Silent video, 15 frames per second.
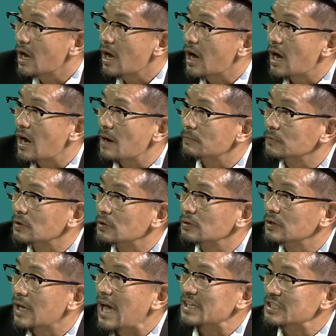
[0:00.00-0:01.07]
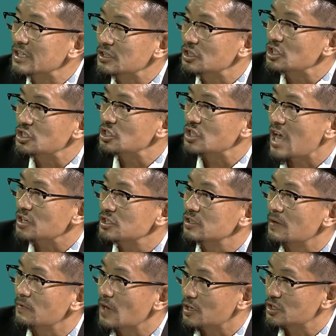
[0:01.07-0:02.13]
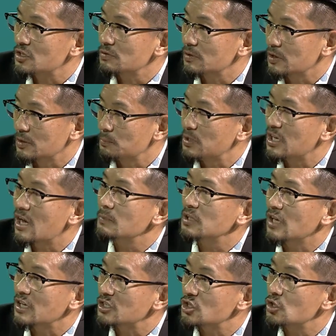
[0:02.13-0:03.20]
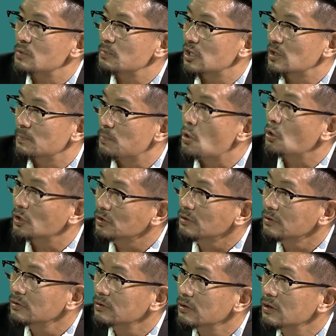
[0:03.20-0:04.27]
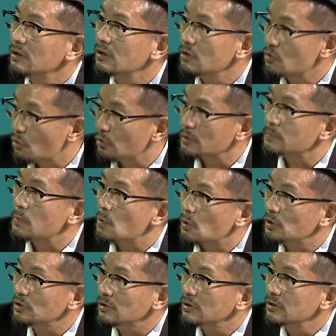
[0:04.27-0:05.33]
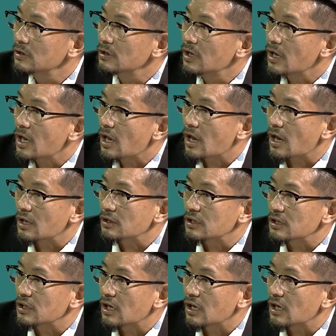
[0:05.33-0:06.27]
I think this is actually becoming extremely important going forward. And